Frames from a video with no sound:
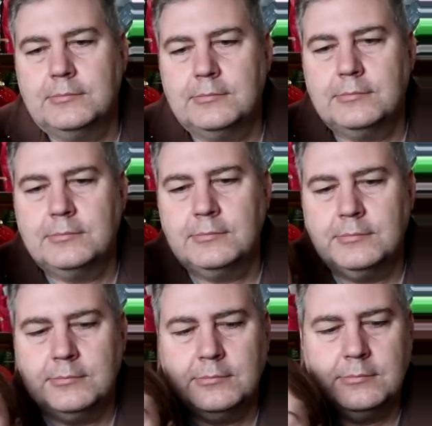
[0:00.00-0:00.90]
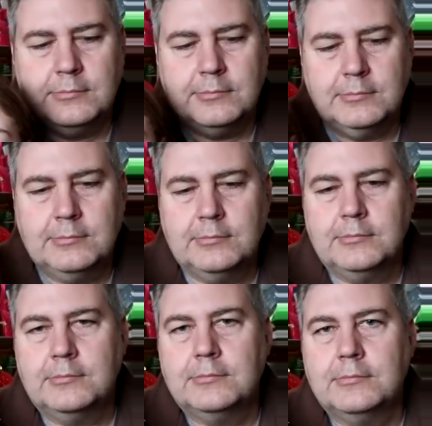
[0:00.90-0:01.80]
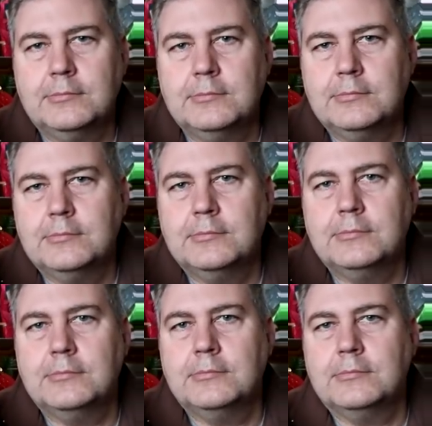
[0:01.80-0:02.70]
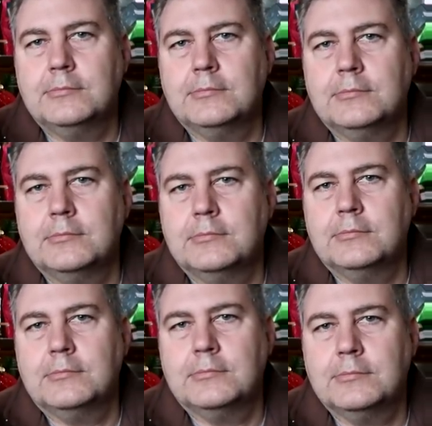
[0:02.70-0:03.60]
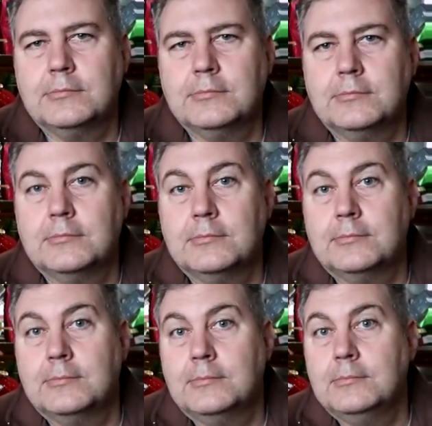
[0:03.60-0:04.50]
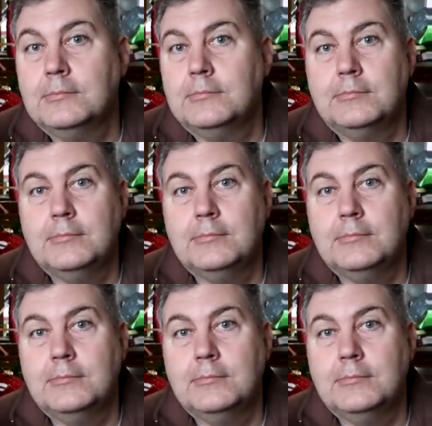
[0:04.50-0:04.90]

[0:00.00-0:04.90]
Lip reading: [no speech]